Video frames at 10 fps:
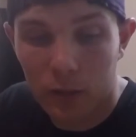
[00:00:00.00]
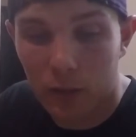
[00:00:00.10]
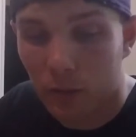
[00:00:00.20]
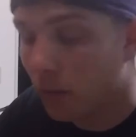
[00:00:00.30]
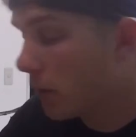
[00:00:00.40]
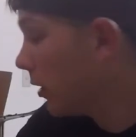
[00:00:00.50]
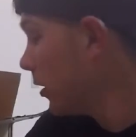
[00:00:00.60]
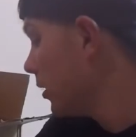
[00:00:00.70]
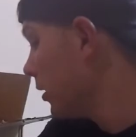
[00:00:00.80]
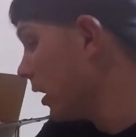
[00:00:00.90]
So,
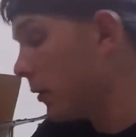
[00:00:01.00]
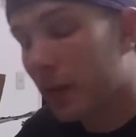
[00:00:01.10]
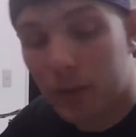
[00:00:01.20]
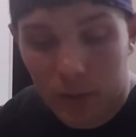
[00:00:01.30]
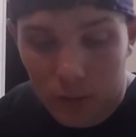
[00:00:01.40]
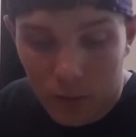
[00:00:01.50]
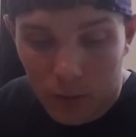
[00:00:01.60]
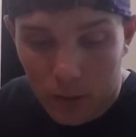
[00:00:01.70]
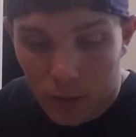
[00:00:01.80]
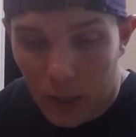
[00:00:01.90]
anyways,
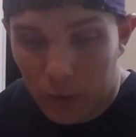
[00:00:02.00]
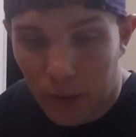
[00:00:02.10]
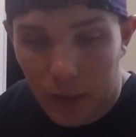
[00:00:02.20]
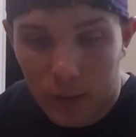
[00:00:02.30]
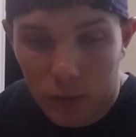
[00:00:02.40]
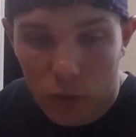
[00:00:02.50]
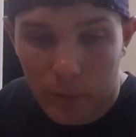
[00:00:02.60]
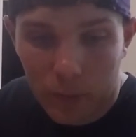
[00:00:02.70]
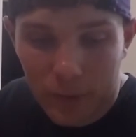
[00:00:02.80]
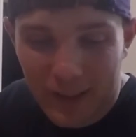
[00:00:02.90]
end rant on
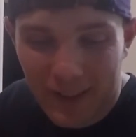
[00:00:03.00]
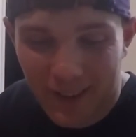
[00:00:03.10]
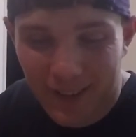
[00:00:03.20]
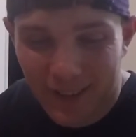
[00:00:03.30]
Dremel.